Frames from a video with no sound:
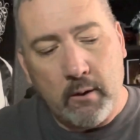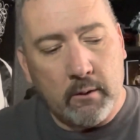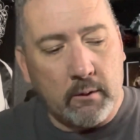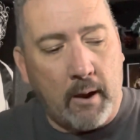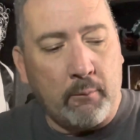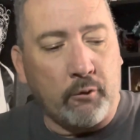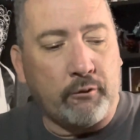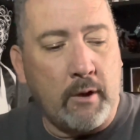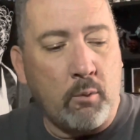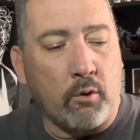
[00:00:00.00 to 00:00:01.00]
Uh, I will
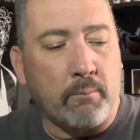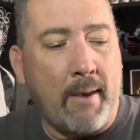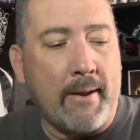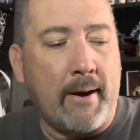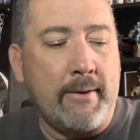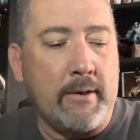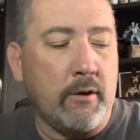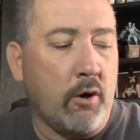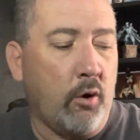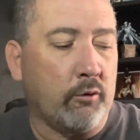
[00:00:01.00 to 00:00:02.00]
see where Bad Idea
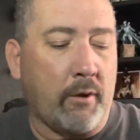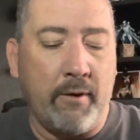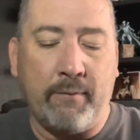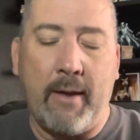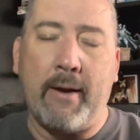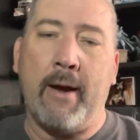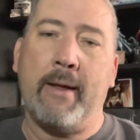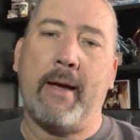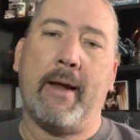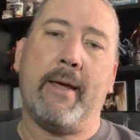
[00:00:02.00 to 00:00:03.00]
goes. I think they kind
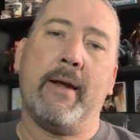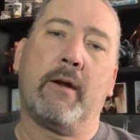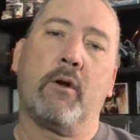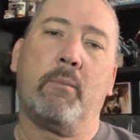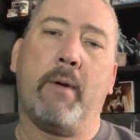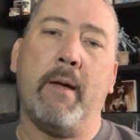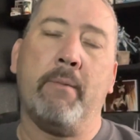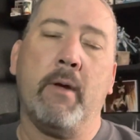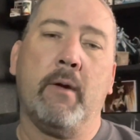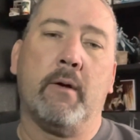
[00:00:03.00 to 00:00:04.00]
of got hit a little bit
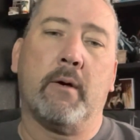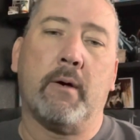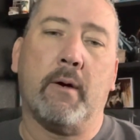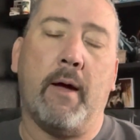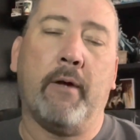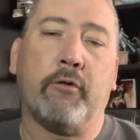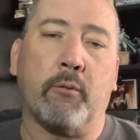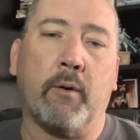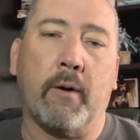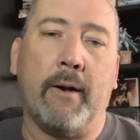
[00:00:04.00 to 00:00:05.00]
uh, as it
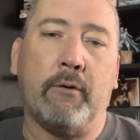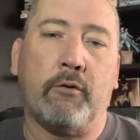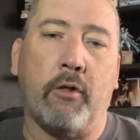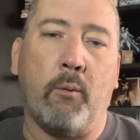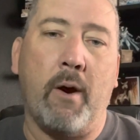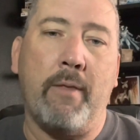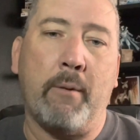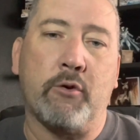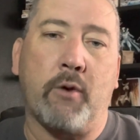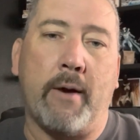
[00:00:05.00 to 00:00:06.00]
relates to the way they
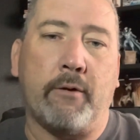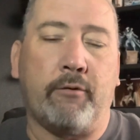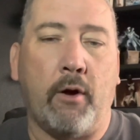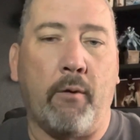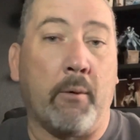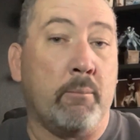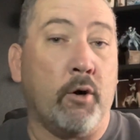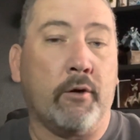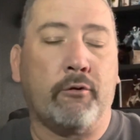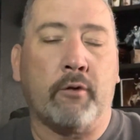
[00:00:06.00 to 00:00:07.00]
were trying to sell their
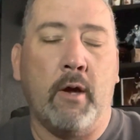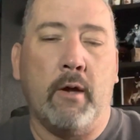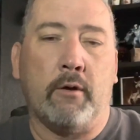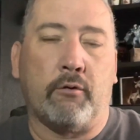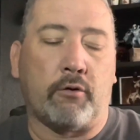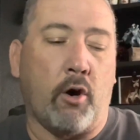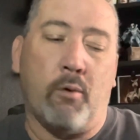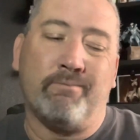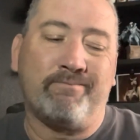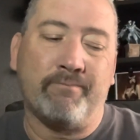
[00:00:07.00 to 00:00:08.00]
books.
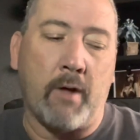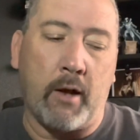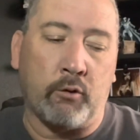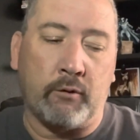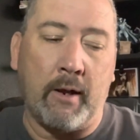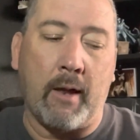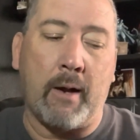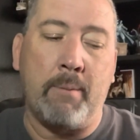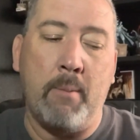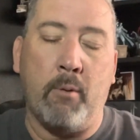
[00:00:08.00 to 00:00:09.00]
So I don't see a lot
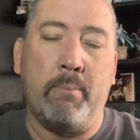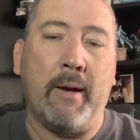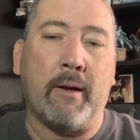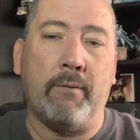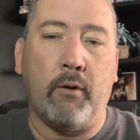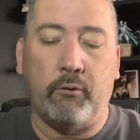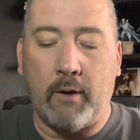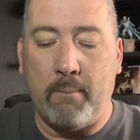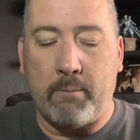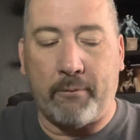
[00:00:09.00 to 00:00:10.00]
of people picking those
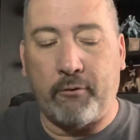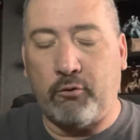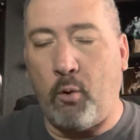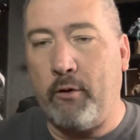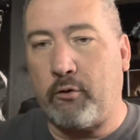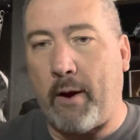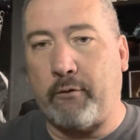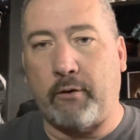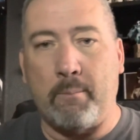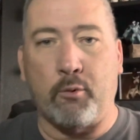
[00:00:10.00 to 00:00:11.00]
up, but the stories are
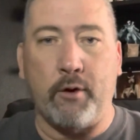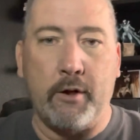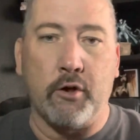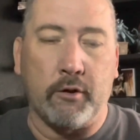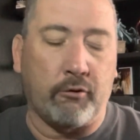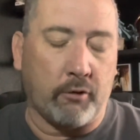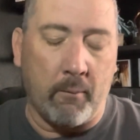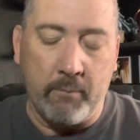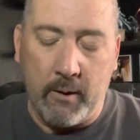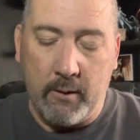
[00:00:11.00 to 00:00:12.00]
actually pretty good. So
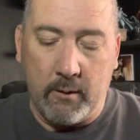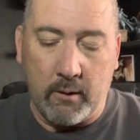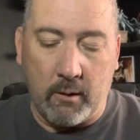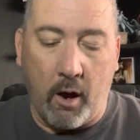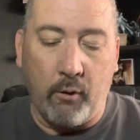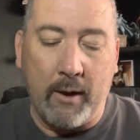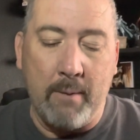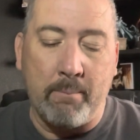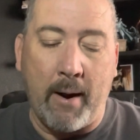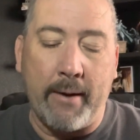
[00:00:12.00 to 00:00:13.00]
uh, I'll
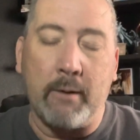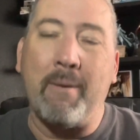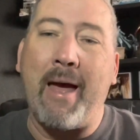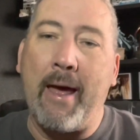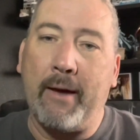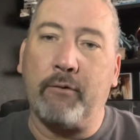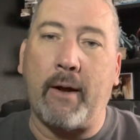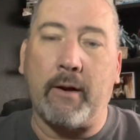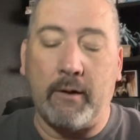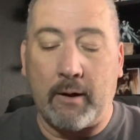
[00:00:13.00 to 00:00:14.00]
keep buying them as
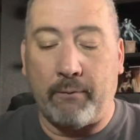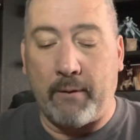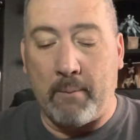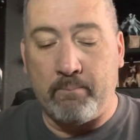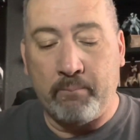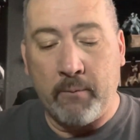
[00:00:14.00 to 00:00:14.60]
I can get them.